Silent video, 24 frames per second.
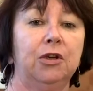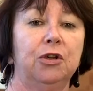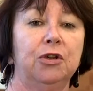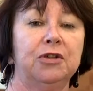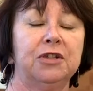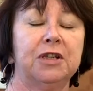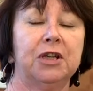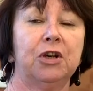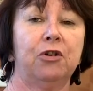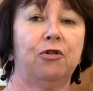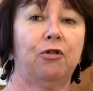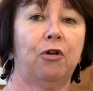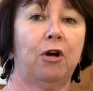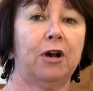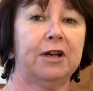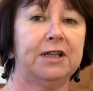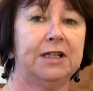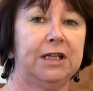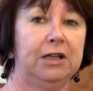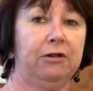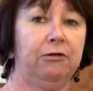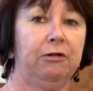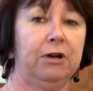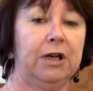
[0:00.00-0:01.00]
using
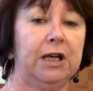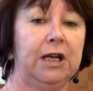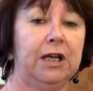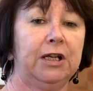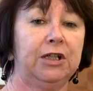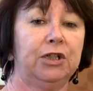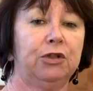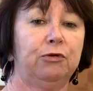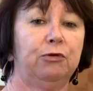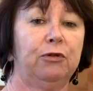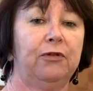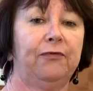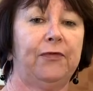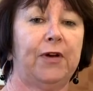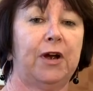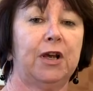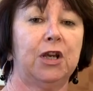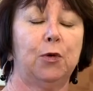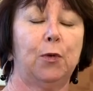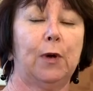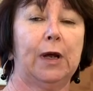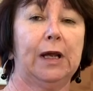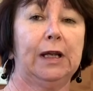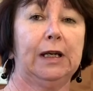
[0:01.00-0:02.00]
criteria to
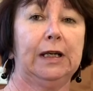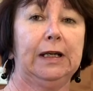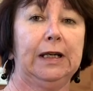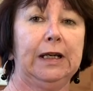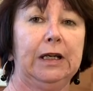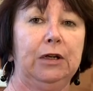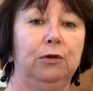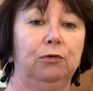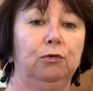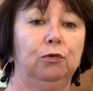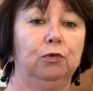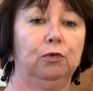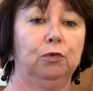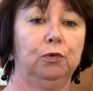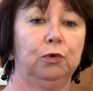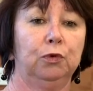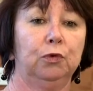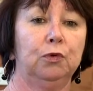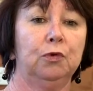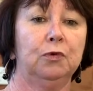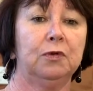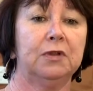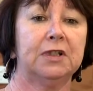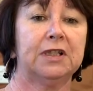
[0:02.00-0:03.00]
evaluate legal
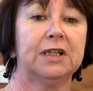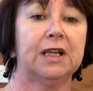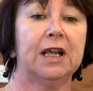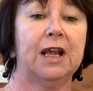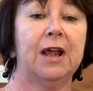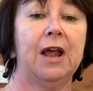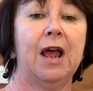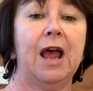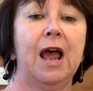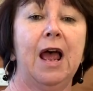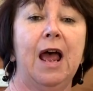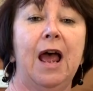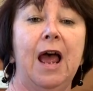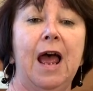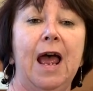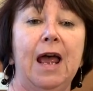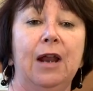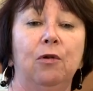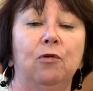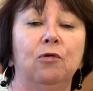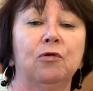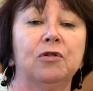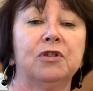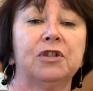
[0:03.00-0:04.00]
rules
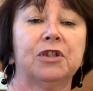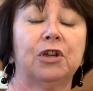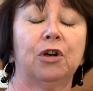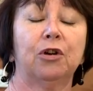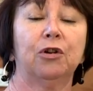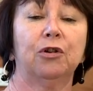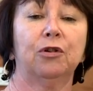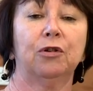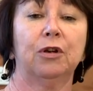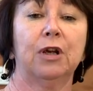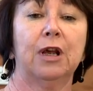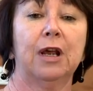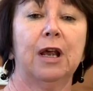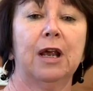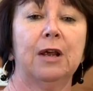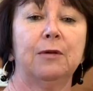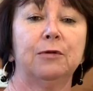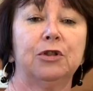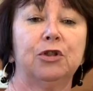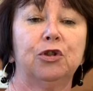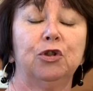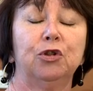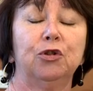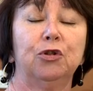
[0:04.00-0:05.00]
and also
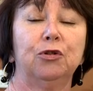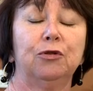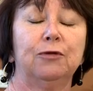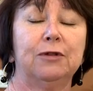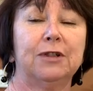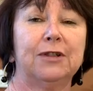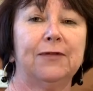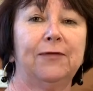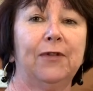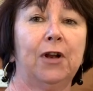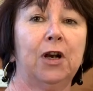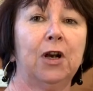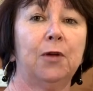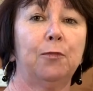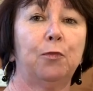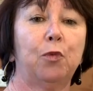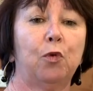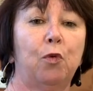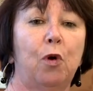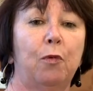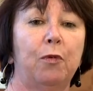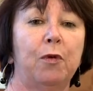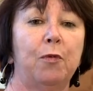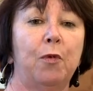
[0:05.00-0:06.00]
to
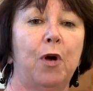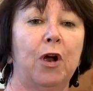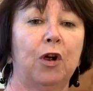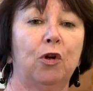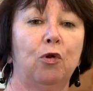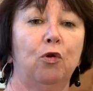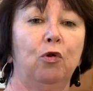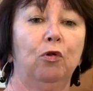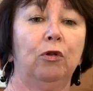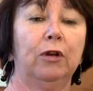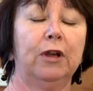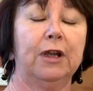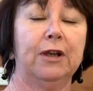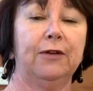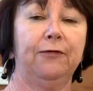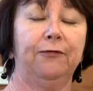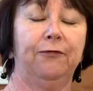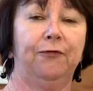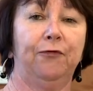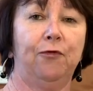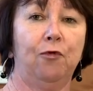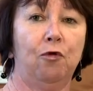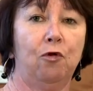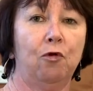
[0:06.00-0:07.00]
develop what we might call
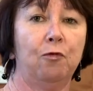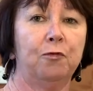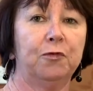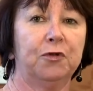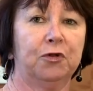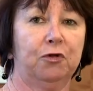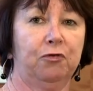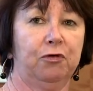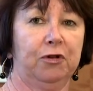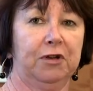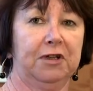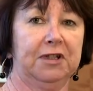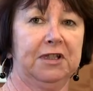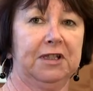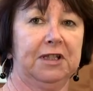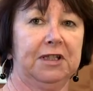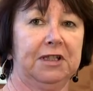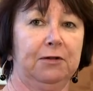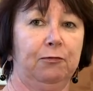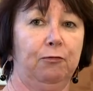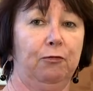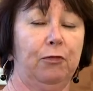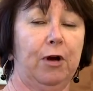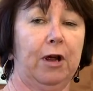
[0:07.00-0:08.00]
informed
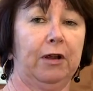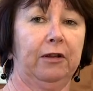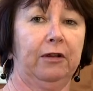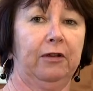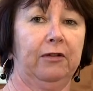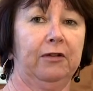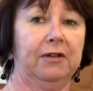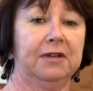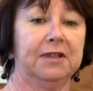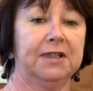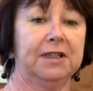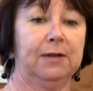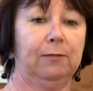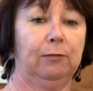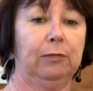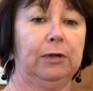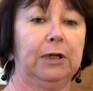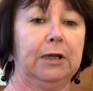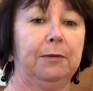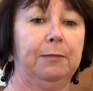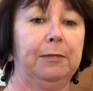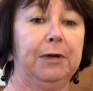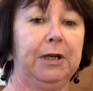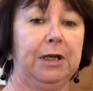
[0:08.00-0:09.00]
criticism rather than
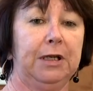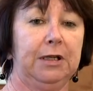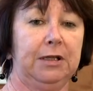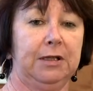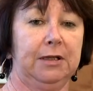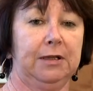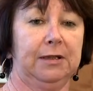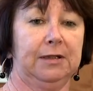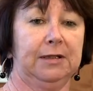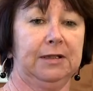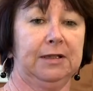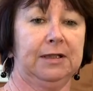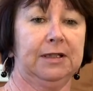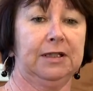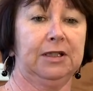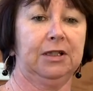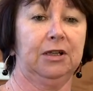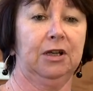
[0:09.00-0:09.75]
simply opinions.